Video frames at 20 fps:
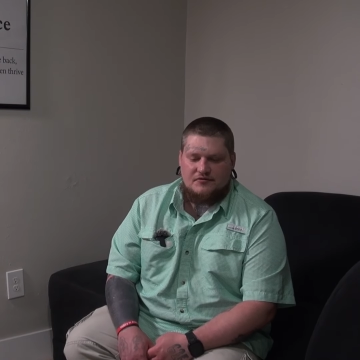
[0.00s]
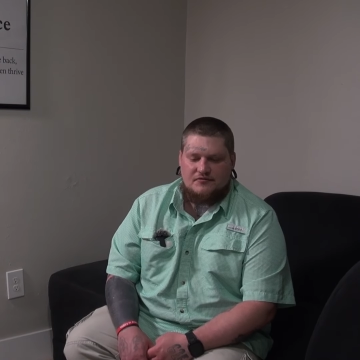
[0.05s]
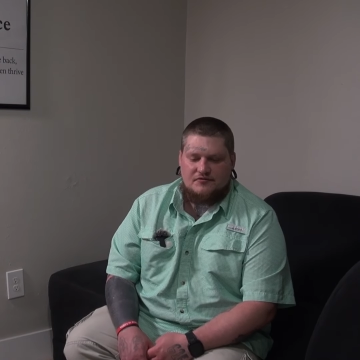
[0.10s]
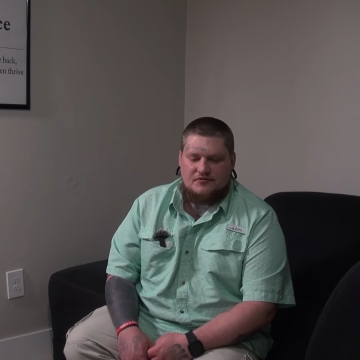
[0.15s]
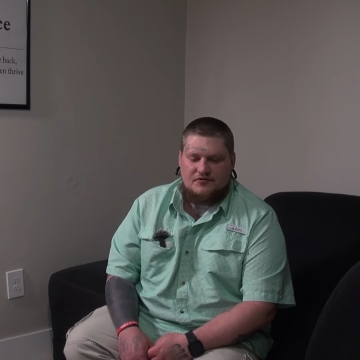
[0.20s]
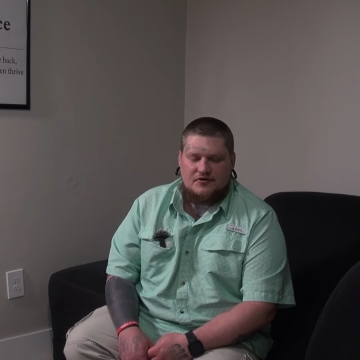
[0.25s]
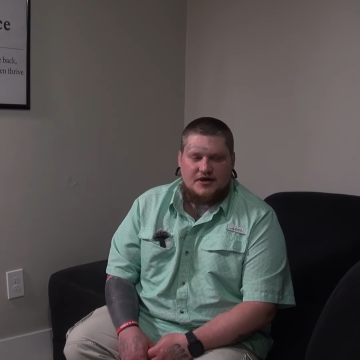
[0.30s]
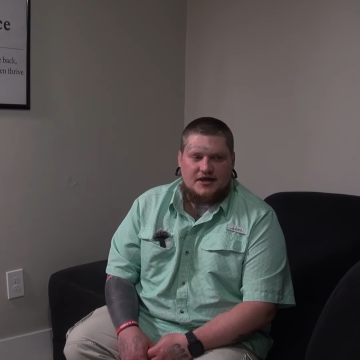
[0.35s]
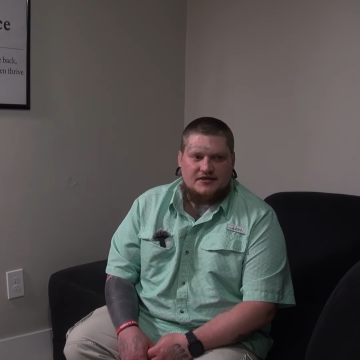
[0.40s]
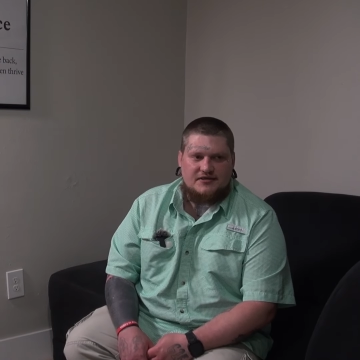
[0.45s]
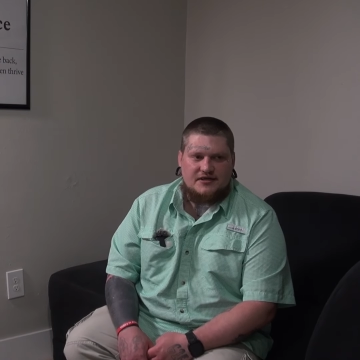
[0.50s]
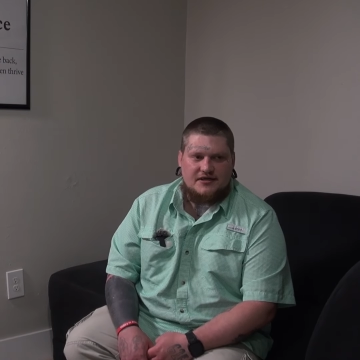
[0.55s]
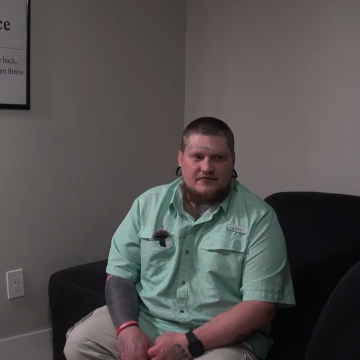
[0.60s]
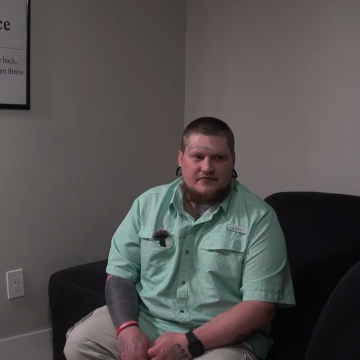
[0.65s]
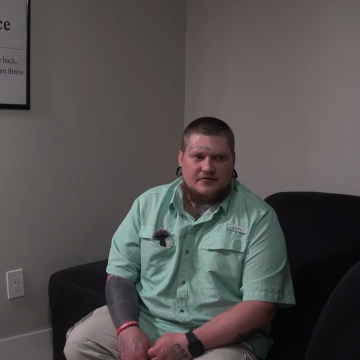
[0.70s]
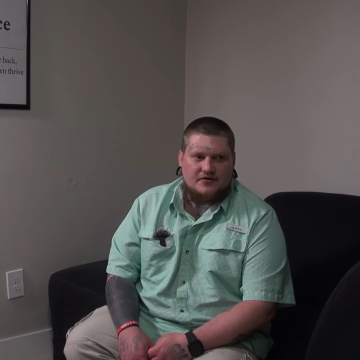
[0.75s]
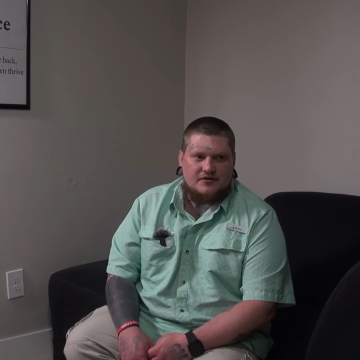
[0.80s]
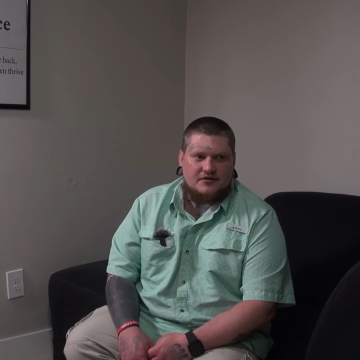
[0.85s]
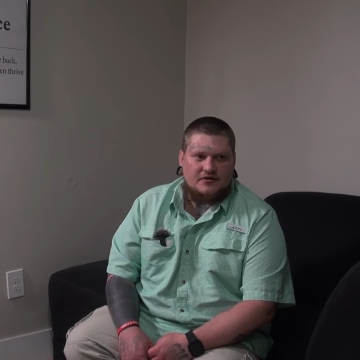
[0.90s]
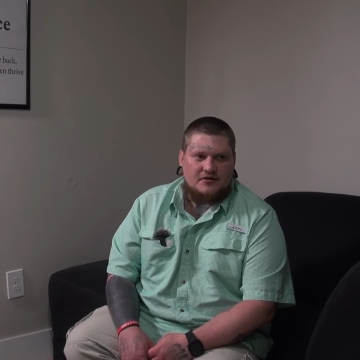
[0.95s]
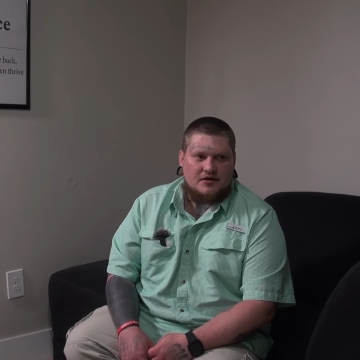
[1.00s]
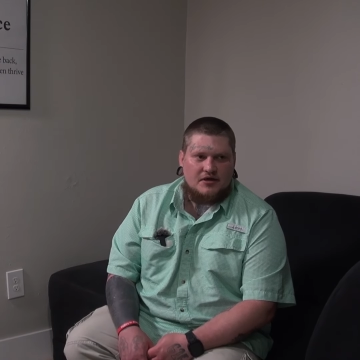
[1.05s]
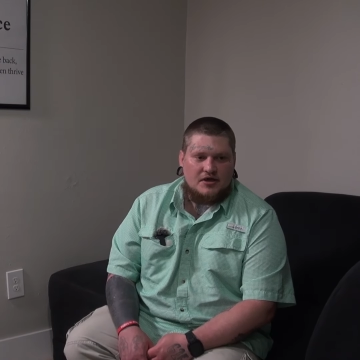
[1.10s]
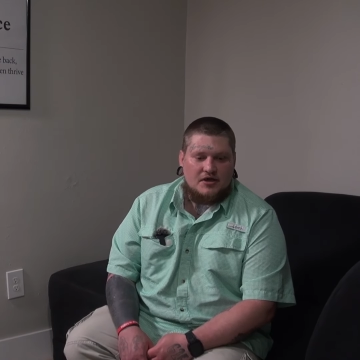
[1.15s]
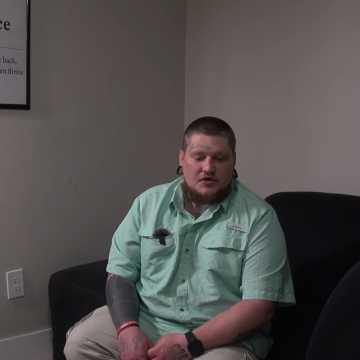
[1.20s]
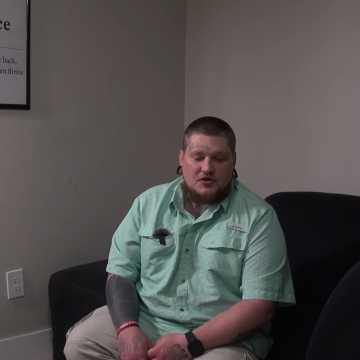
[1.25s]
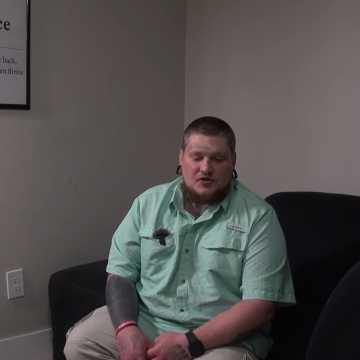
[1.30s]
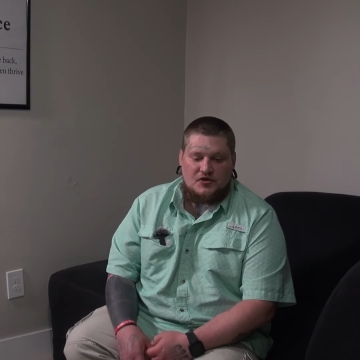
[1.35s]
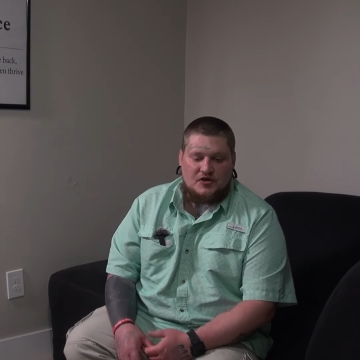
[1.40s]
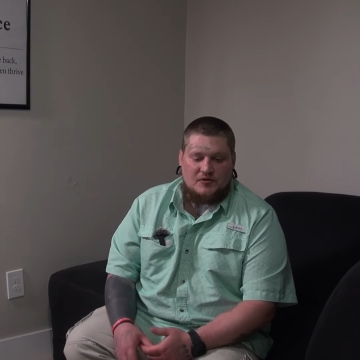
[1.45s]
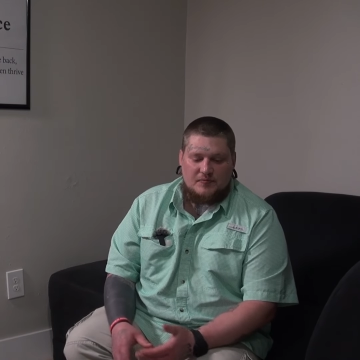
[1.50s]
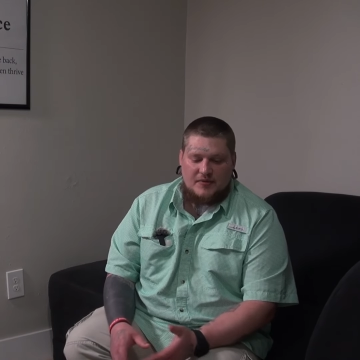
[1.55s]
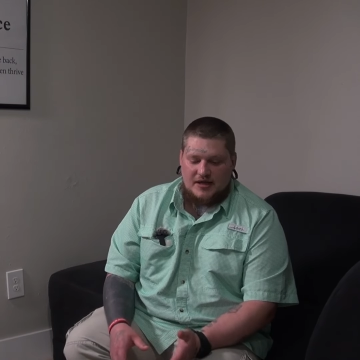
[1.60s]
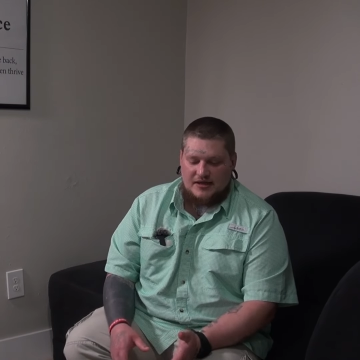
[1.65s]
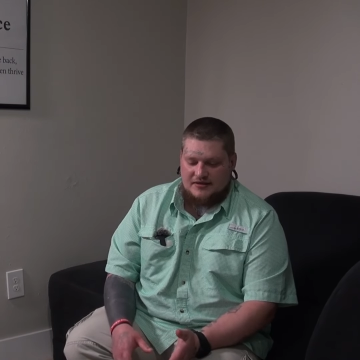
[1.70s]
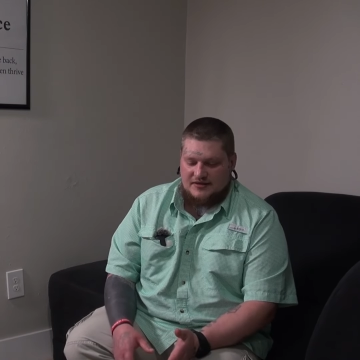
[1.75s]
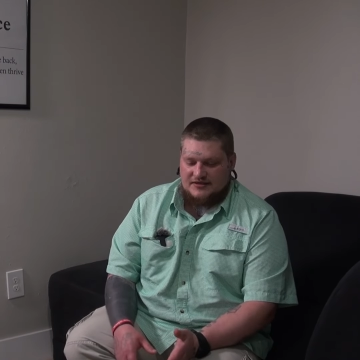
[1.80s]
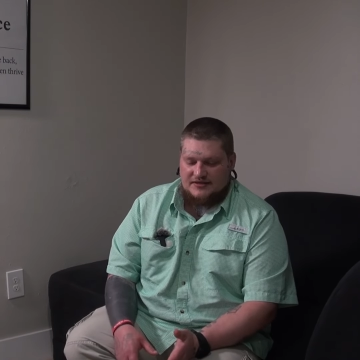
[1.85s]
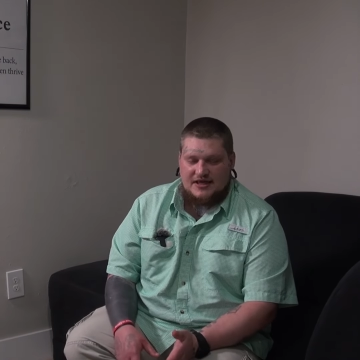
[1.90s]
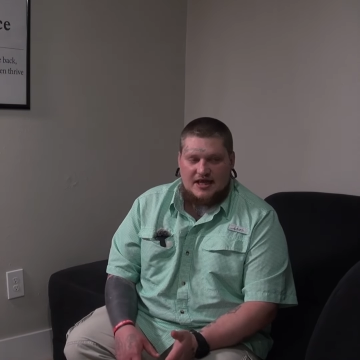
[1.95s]
creativity. You can
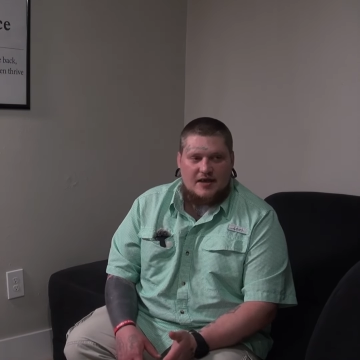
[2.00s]
make this